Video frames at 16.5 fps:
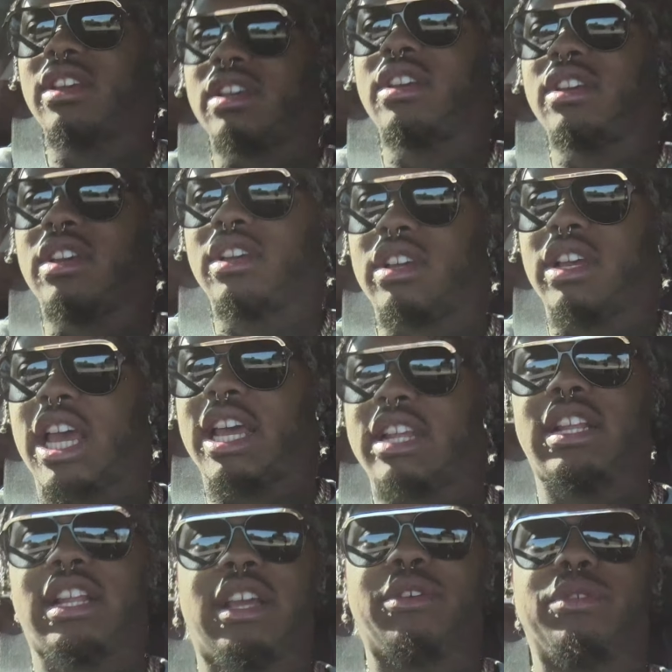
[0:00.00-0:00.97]
yeah. And
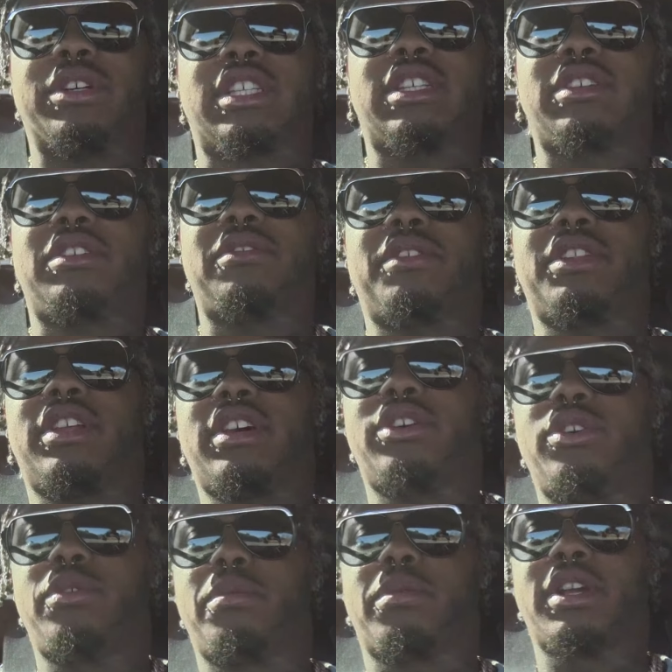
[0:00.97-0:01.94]
it wasn't even the
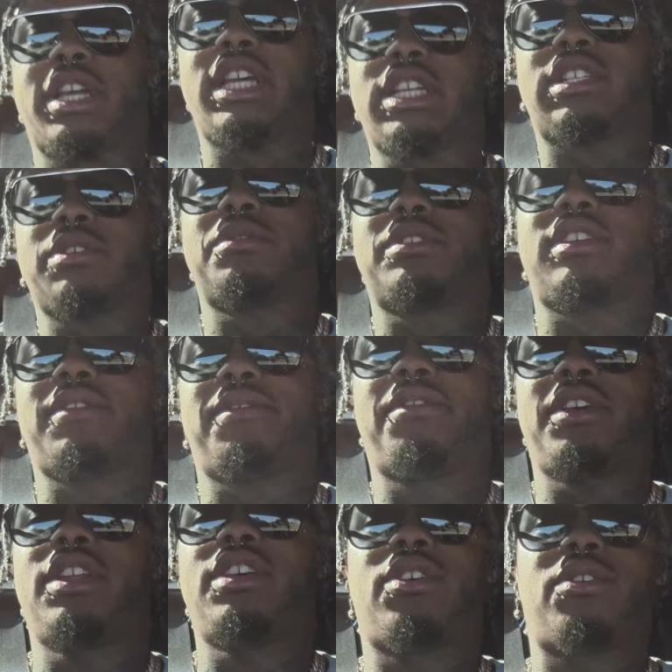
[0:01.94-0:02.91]
Uber Eats, it was the
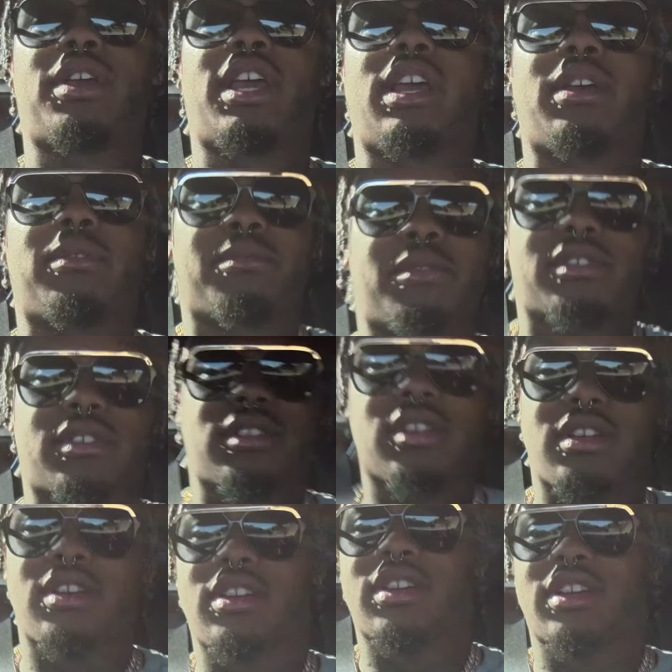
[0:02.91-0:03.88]
video games.
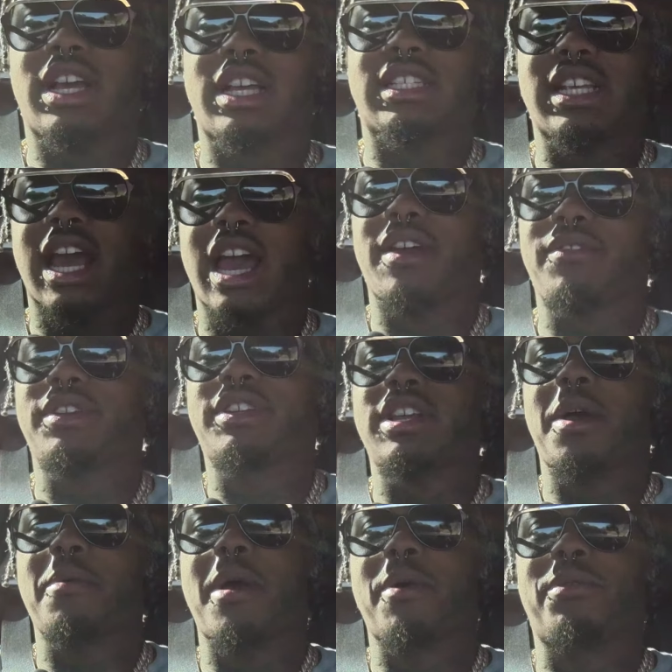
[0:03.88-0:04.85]
Because every
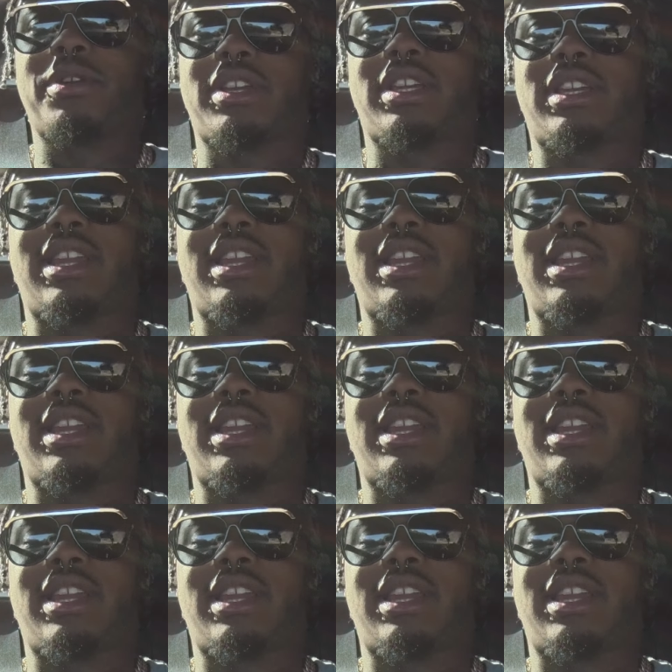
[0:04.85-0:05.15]
time I would